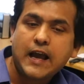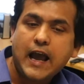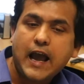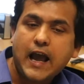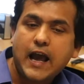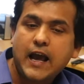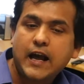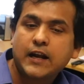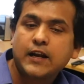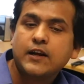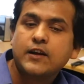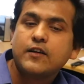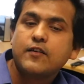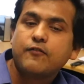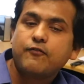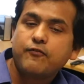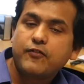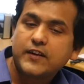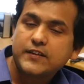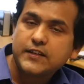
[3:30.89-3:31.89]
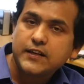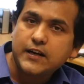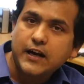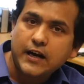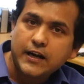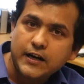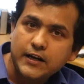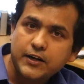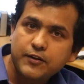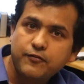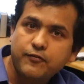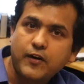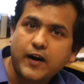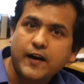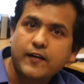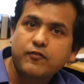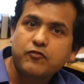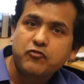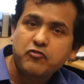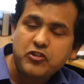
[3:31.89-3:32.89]
and further
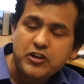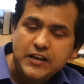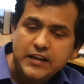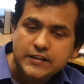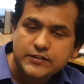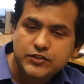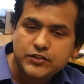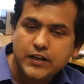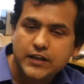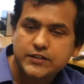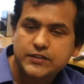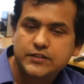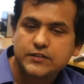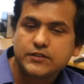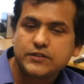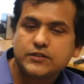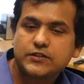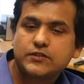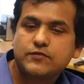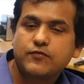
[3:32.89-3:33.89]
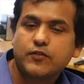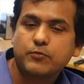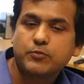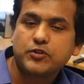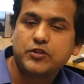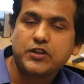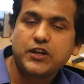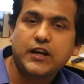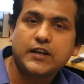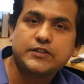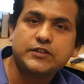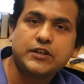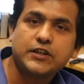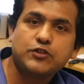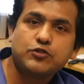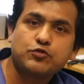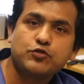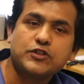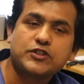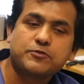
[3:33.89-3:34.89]
identified three stations from the
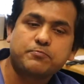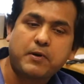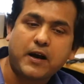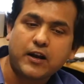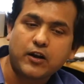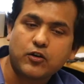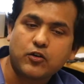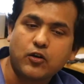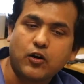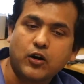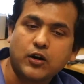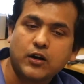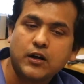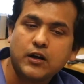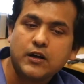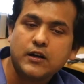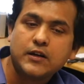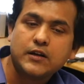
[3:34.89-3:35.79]
DRG to the spinal cord